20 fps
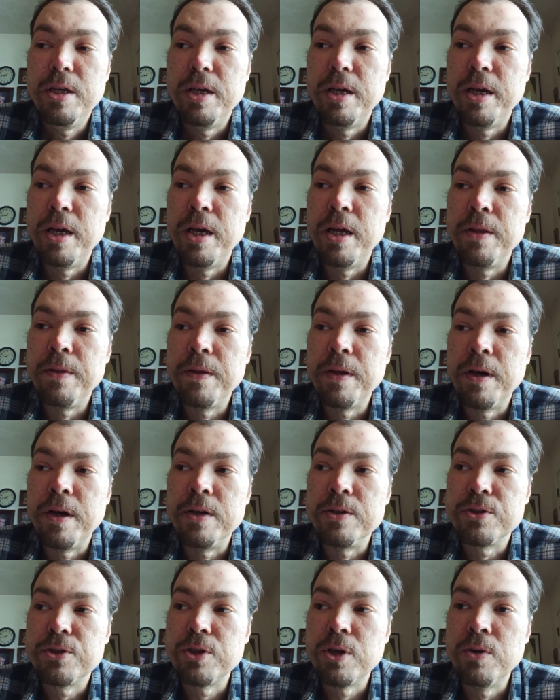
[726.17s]

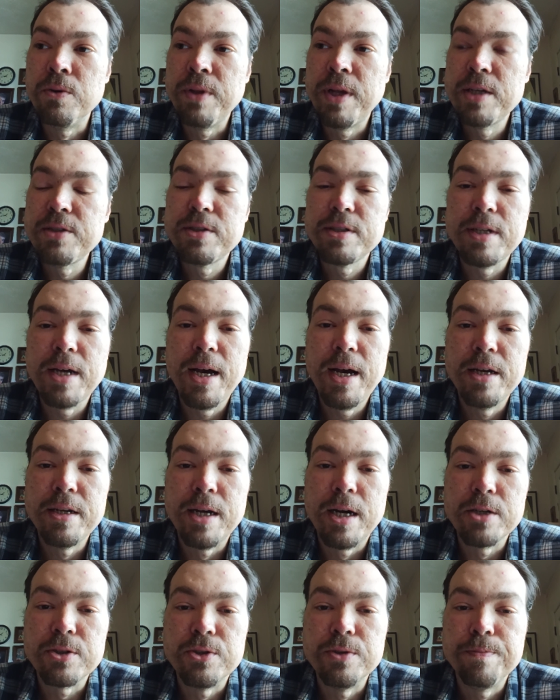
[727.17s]
And so that's the Dahaya
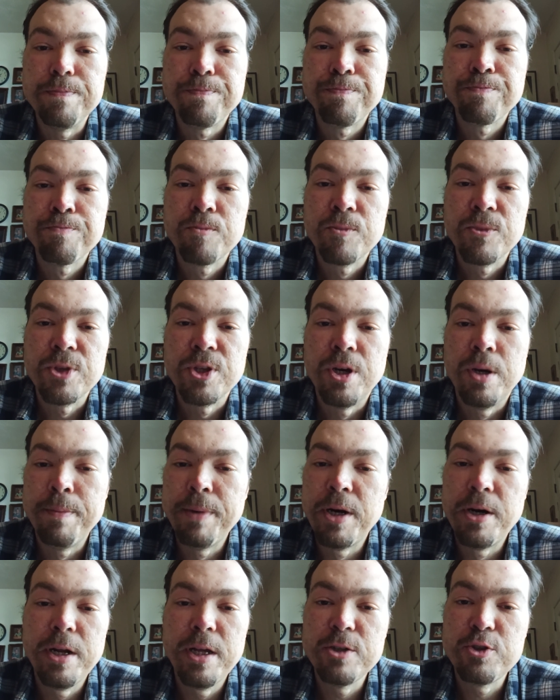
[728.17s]
doctrine. I'm
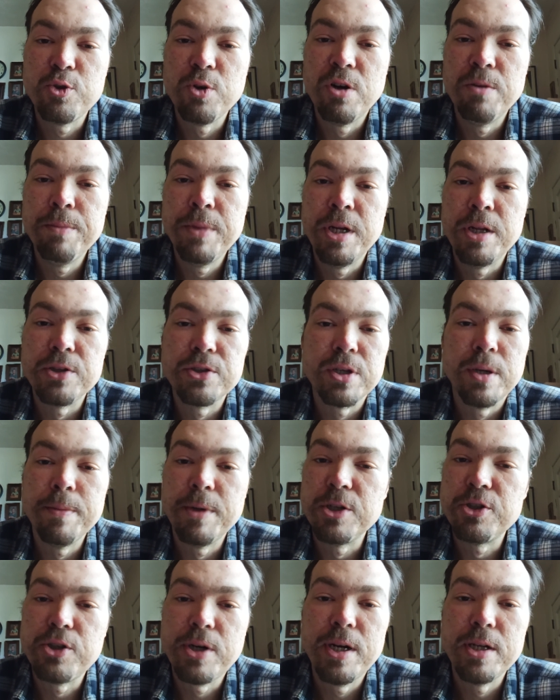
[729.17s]
already at 12 minutes. I'm
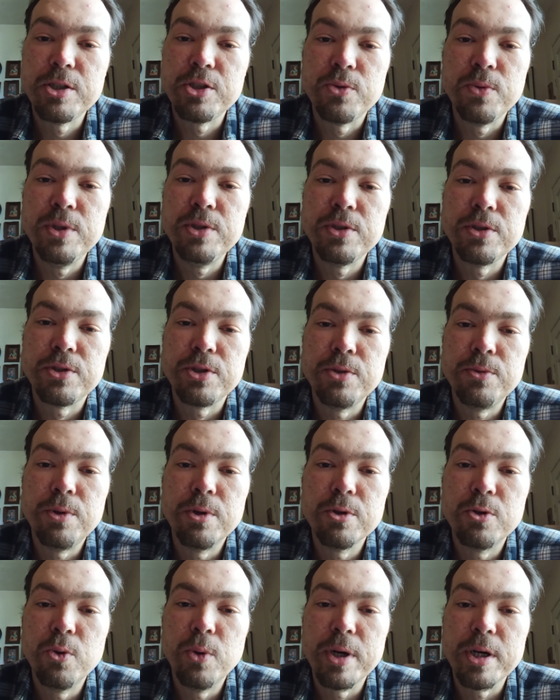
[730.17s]
going to try to squeeze this in
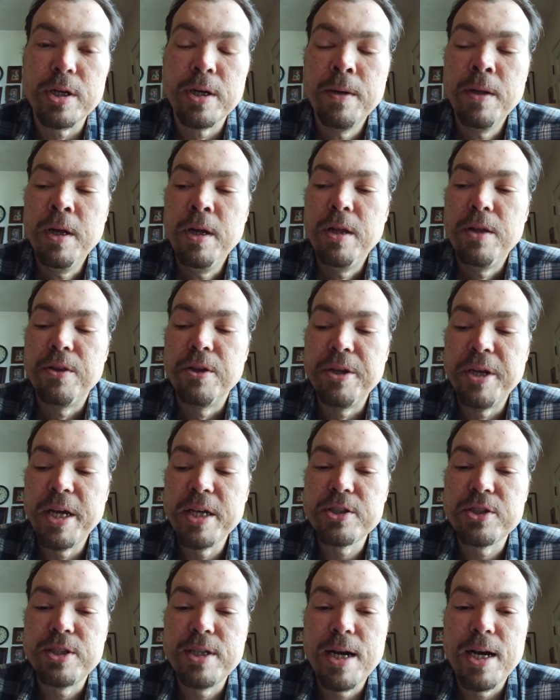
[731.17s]
real quick. The
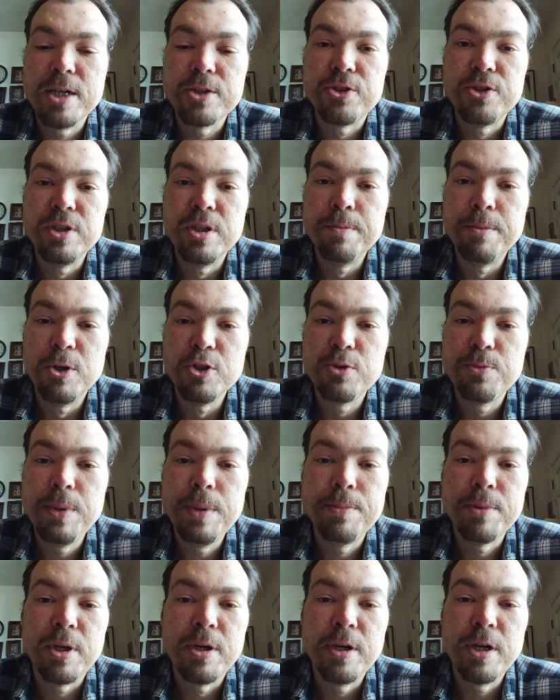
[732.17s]
next doctrine that most
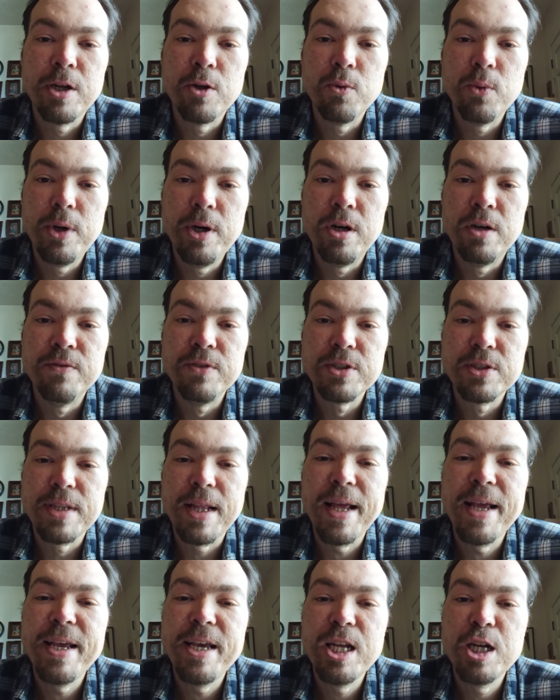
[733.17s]
people are not aware of is
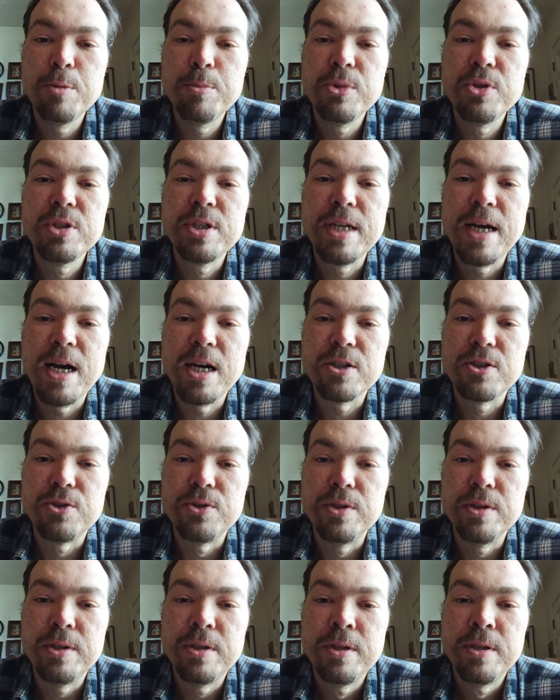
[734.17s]
the Hannibal
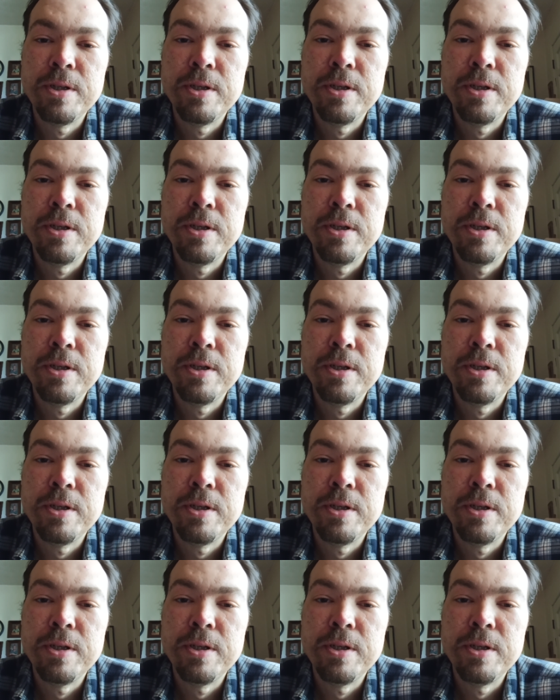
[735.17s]
doctrine.